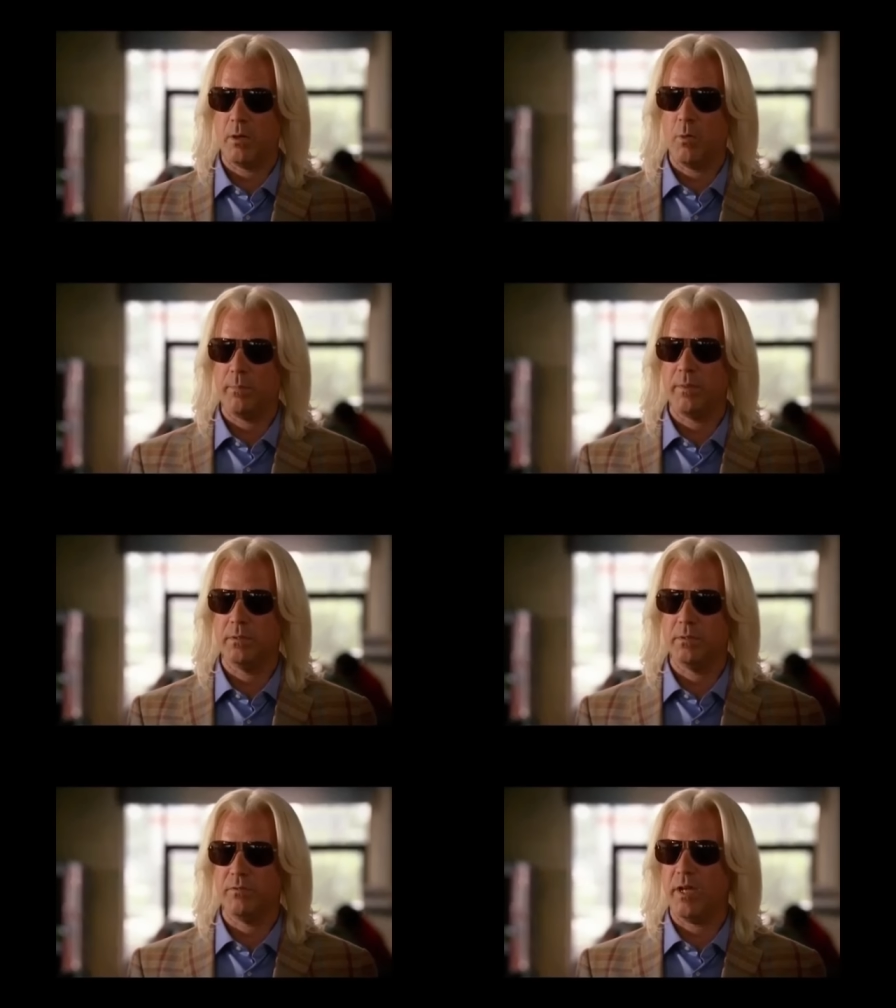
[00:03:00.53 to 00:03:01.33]

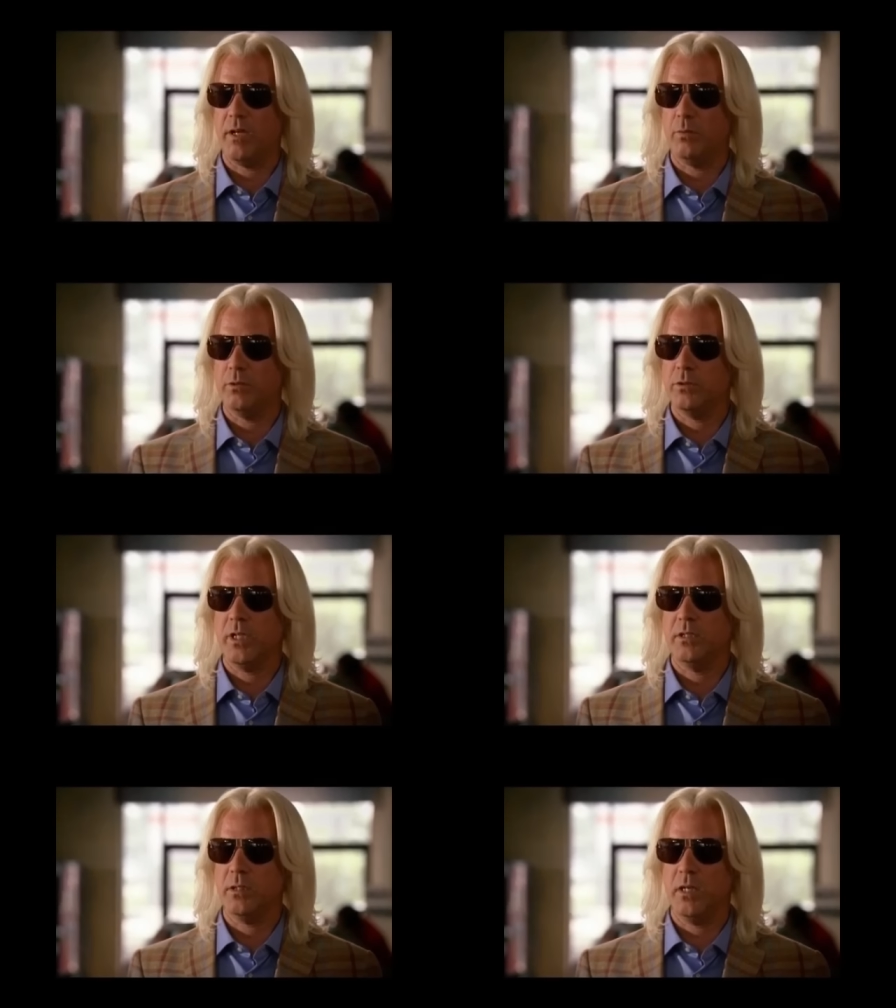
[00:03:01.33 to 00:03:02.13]
weapons found with
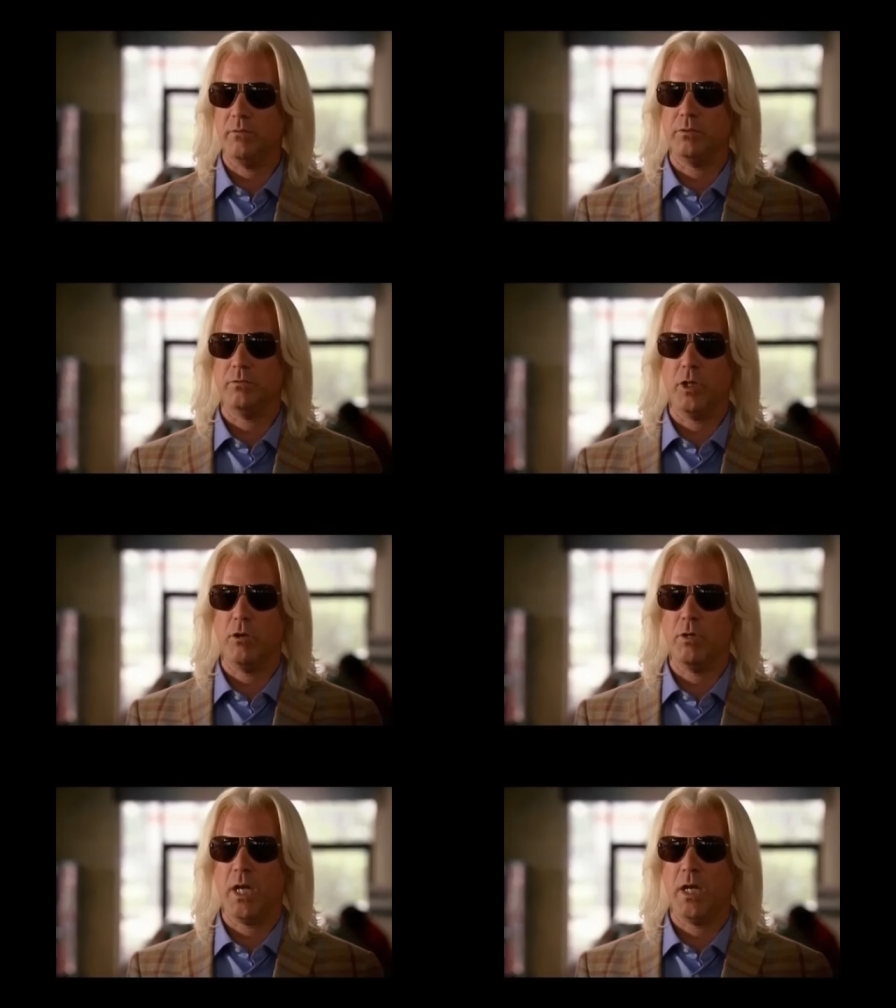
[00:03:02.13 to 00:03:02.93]
trace levels of
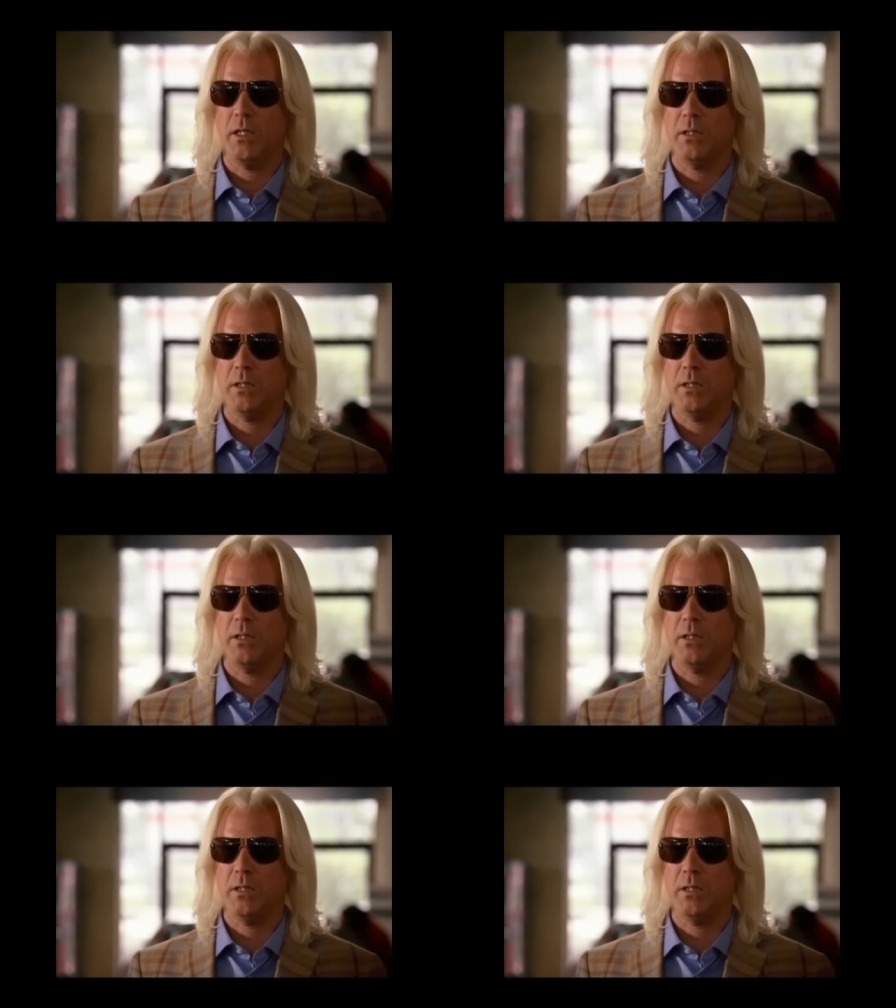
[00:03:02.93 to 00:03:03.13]
cocaine